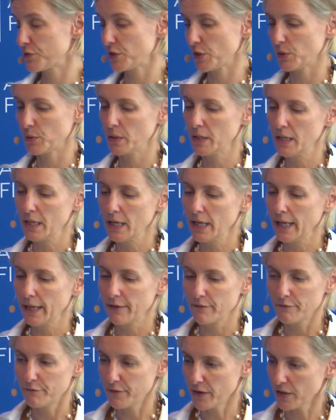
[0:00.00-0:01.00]
So
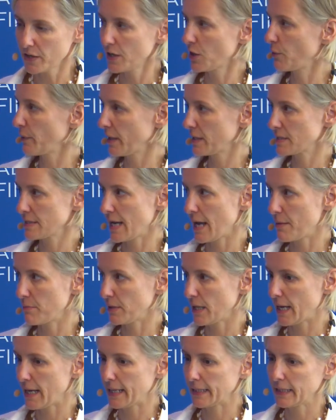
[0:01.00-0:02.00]
very quick
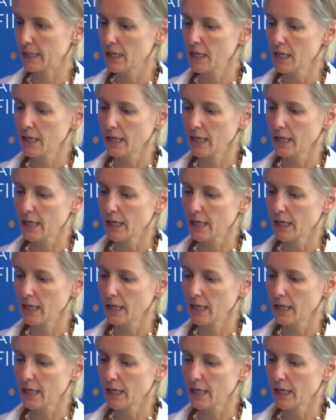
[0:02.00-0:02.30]
timeline.